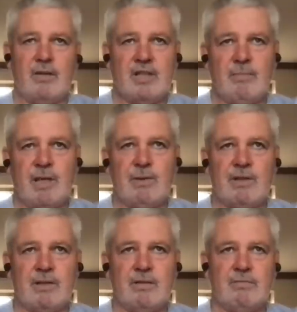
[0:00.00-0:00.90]
at me with
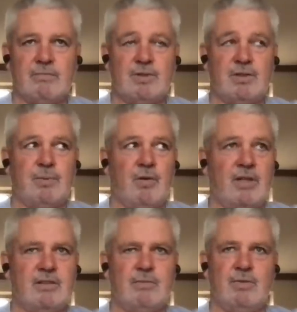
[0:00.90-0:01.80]
a
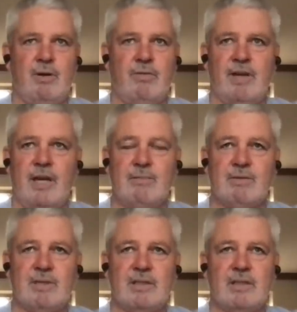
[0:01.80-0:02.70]
surprise, twelve games. I
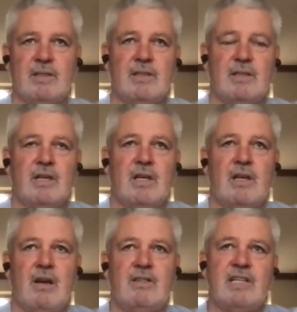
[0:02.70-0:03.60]
mean,
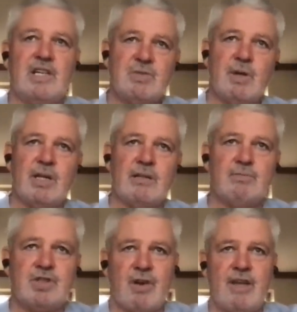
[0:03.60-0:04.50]
I said, because we're going to
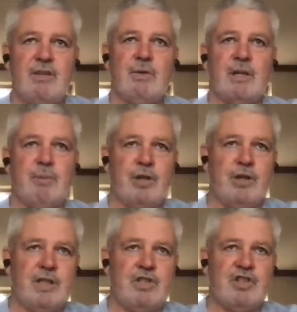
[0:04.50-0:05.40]
train you, we're going to put you
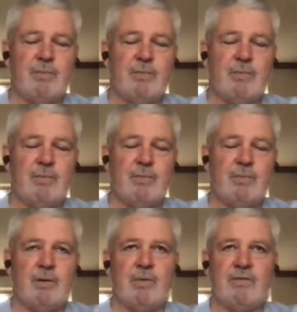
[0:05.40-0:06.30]
in the gym,
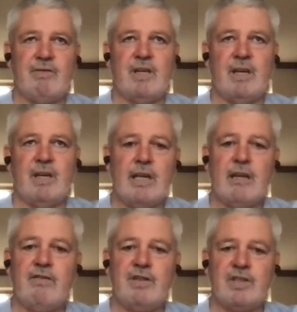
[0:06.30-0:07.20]
and we're going to get
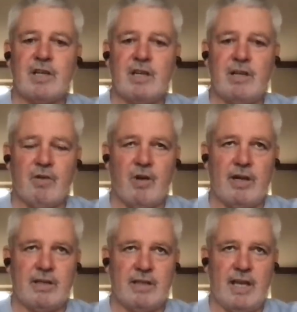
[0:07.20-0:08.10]
you physically right.
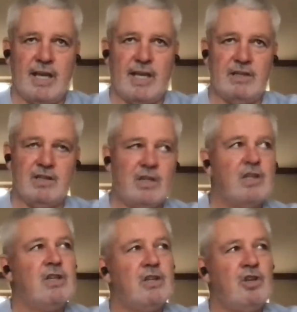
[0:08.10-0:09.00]
And
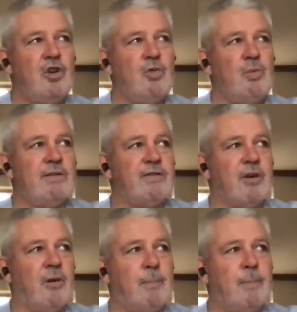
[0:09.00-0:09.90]
you went
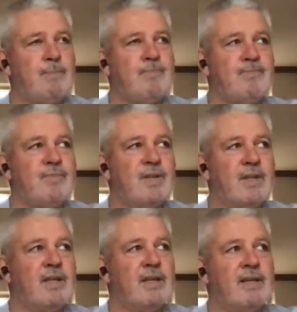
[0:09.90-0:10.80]
from,
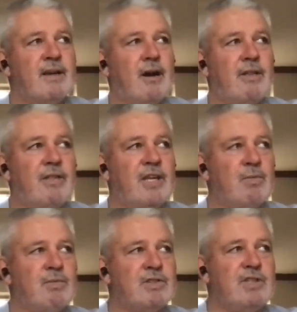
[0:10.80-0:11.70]
I think it
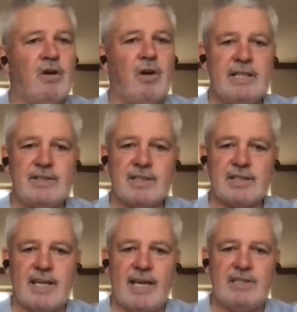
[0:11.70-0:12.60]
was ninety-six
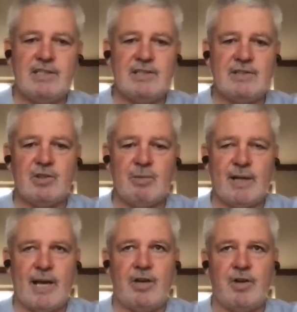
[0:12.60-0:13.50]
kilograms to about
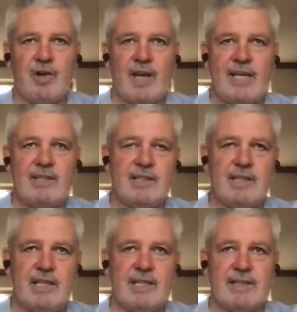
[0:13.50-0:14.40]
one hundred and eight in a
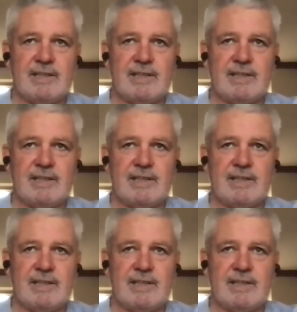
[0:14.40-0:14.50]
year.